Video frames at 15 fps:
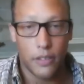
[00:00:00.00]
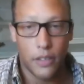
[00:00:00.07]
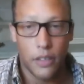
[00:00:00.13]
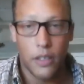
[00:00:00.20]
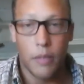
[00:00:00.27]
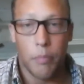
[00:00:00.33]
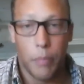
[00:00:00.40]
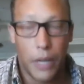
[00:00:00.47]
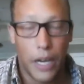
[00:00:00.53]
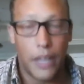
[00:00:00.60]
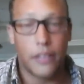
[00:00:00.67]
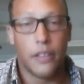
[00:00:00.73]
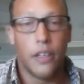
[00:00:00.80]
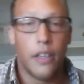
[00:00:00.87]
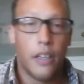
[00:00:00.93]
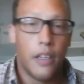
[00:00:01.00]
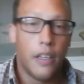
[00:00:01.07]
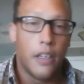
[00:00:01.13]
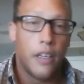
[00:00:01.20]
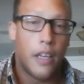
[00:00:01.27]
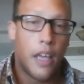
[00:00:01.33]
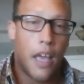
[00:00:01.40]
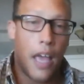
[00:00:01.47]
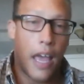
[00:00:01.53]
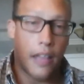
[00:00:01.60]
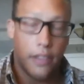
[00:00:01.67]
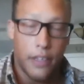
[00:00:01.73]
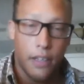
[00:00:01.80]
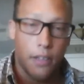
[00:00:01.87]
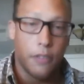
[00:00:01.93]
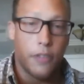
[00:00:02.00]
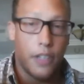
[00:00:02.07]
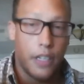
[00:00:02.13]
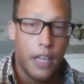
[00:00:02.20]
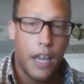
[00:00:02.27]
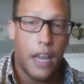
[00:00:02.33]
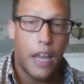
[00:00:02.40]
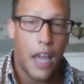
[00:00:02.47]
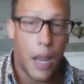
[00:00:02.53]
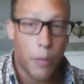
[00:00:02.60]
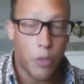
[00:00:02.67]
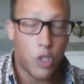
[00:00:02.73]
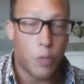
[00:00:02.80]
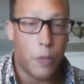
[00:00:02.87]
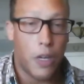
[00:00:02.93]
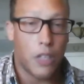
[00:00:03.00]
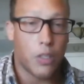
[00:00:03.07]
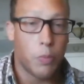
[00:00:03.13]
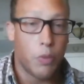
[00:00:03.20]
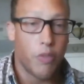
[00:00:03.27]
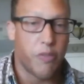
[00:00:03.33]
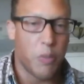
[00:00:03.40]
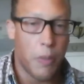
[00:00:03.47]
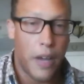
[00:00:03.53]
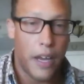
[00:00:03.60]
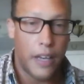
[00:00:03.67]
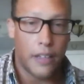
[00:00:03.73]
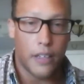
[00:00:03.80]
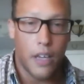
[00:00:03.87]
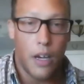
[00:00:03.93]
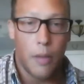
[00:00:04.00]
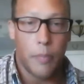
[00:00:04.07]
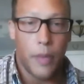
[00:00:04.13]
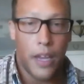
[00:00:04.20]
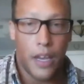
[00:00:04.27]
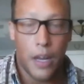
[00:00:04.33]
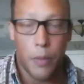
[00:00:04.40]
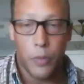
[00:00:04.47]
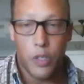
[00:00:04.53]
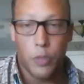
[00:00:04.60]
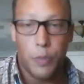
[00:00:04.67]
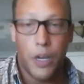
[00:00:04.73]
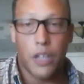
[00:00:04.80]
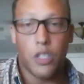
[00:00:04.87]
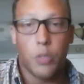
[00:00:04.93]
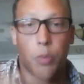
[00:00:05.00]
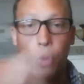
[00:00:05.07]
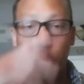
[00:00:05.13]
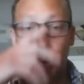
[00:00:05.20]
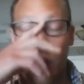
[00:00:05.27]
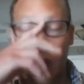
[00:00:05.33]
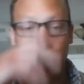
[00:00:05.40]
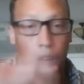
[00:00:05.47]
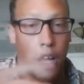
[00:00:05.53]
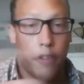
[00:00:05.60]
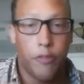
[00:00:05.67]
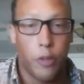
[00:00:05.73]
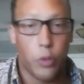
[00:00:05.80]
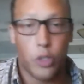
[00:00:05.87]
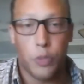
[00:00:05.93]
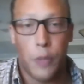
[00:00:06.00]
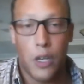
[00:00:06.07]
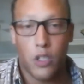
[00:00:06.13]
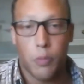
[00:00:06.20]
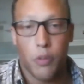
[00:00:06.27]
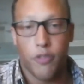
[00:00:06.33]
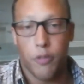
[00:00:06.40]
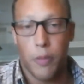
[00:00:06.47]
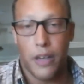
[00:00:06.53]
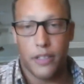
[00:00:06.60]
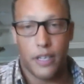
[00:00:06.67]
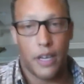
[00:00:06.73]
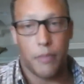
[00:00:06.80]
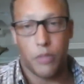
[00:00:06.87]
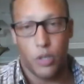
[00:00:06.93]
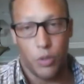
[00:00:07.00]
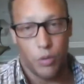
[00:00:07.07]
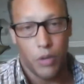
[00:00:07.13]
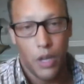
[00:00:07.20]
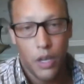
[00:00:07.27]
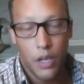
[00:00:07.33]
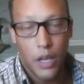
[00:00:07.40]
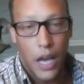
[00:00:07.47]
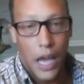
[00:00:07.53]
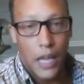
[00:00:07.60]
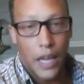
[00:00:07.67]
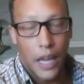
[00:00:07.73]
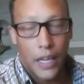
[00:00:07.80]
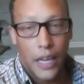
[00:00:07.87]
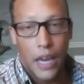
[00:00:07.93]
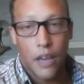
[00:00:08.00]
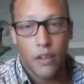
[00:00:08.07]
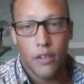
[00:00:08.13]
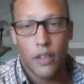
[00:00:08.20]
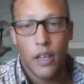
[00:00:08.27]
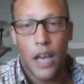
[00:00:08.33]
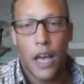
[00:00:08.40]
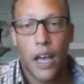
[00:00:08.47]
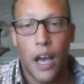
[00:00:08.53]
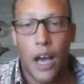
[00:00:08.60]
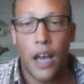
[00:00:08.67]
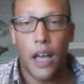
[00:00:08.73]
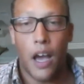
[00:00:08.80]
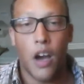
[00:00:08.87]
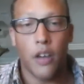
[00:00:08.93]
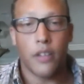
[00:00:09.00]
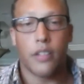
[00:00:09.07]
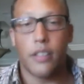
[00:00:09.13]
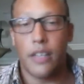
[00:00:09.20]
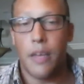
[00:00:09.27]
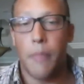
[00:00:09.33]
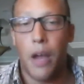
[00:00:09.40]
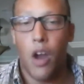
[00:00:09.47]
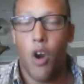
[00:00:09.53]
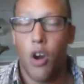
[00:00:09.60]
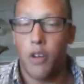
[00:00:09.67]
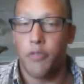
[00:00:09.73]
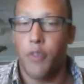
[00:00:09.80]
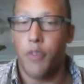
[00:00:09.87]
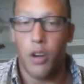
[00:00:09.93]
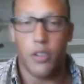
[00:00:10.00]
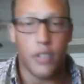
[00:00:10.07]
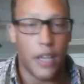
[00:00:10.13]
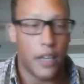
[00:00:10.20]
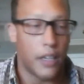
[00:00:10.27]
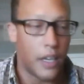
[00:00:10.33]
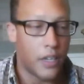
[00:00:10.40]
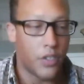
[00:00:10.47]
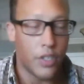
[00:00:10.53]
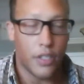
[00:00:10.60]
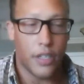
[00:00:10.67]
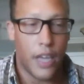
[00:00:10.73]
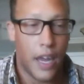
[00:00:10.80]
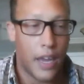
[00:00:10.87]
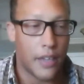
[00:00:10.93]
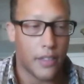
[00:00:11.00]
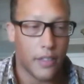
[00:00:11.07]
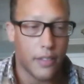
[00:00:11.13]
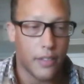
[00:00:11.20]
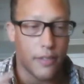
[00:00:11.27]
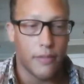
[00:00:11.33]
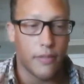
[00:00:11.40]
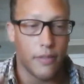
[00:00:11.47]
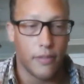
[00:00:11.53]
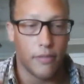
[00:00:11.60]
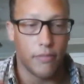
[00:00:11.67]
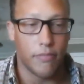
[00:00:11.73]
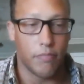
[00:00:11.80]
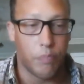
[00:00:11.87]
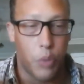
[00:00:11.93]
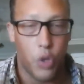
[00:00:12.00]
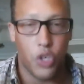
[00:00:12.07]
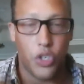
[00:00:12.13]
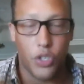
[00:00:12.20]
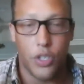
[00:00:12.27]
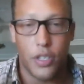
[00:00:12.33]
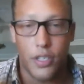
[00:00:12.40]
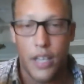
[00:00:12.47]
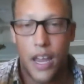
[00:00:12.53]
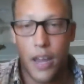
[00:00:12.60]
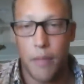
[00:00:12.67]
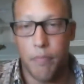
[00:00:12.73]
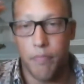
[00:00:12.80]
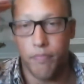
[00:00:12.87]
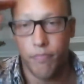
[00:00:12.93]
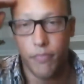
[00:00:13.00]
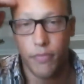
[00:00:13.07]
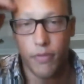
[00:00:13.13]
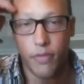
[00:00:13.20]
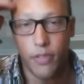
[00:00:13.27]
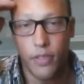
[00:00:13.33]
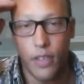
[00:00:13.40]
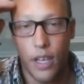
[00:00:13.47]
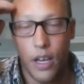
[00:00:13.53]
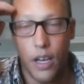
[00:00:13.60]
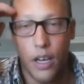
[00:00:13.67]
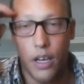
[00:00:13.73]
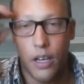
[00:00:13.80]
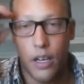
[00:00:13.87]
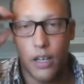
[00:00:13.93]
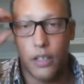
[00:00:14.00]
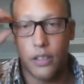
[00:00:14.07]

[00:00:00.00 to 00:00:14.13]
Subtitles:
But at the end of the day, I'm responsible for my income, and I'm responsible, and I feel responsible for my team too. I can't, honestly, in my heart of hearts, I just can't push the same program.